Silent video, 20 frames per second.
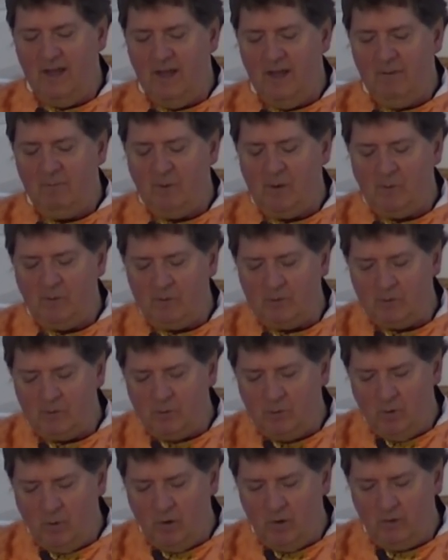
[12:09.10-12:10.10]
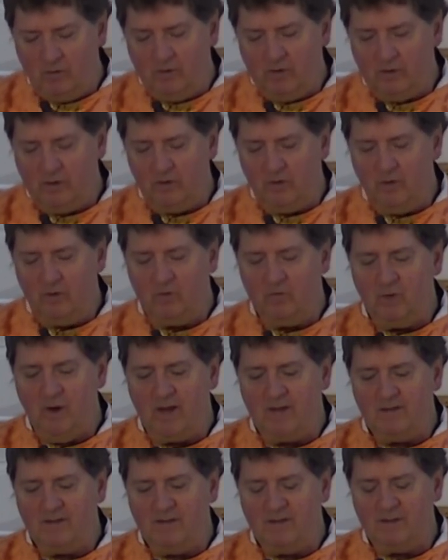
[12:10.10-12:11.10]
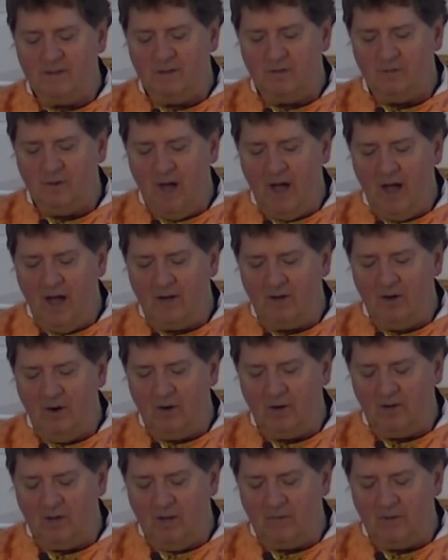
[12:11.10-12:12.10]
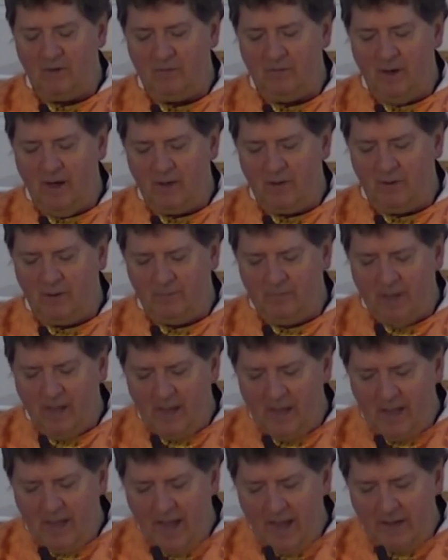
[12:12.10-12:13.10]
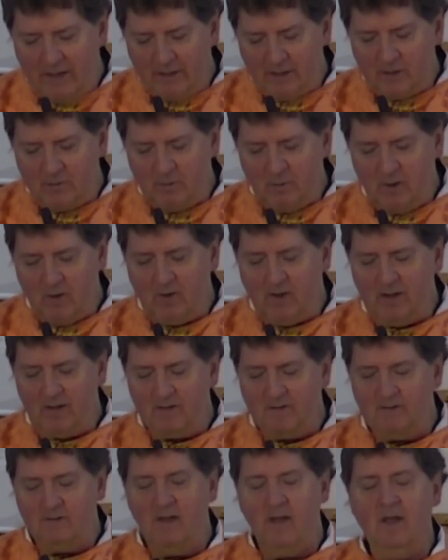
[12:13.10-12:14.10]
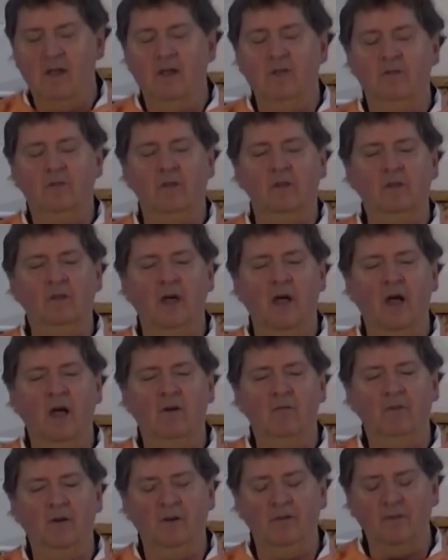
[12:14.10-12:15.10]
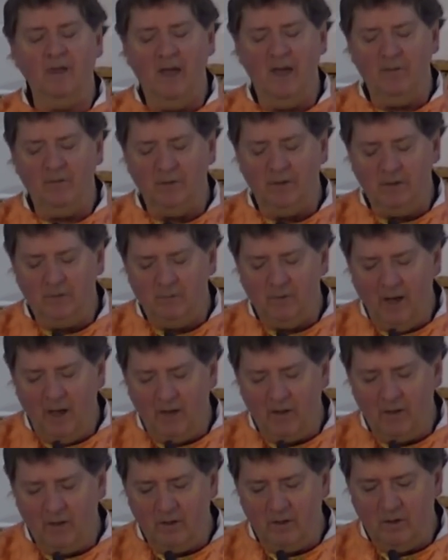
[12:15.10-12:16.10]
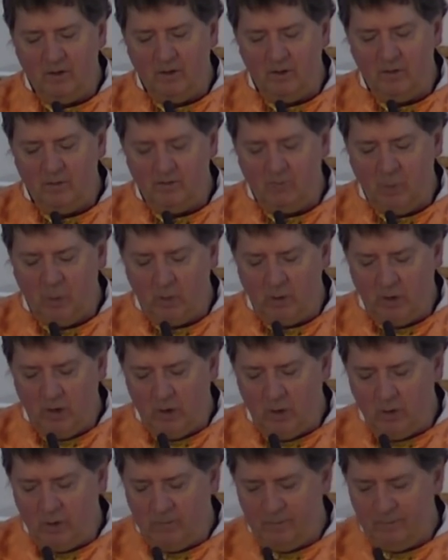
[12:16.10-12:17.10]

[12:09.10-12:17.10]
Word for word: be restored to the good graces of God, our loving Father, and experience the love of the Heavenly Father for you.